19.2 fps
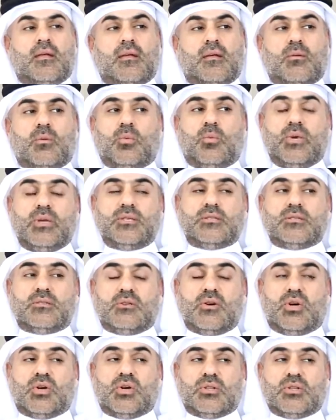We
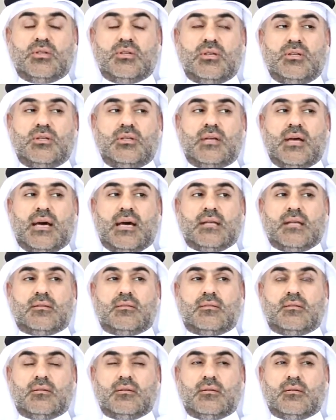started at
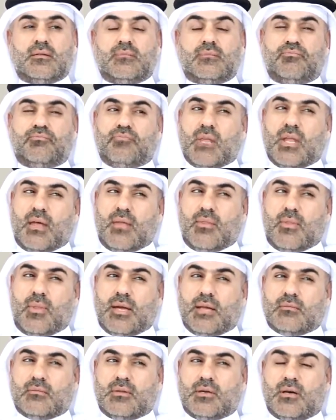
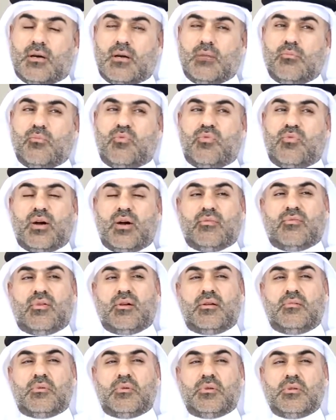that time
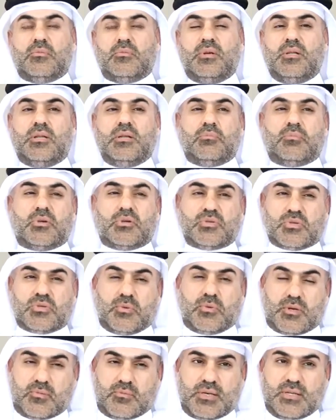500 PD per
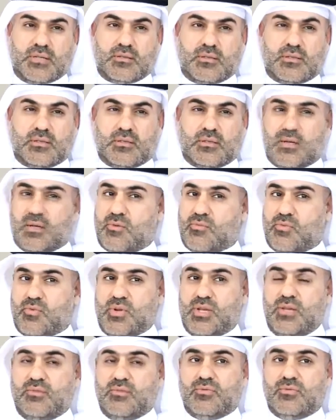square meter and
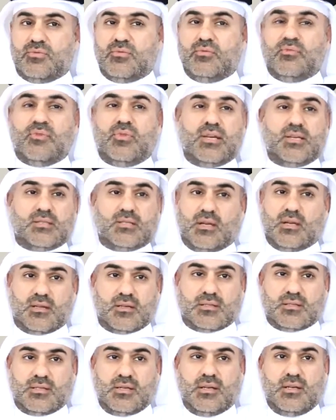reef facing the
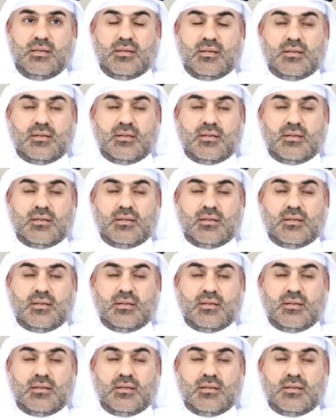sea.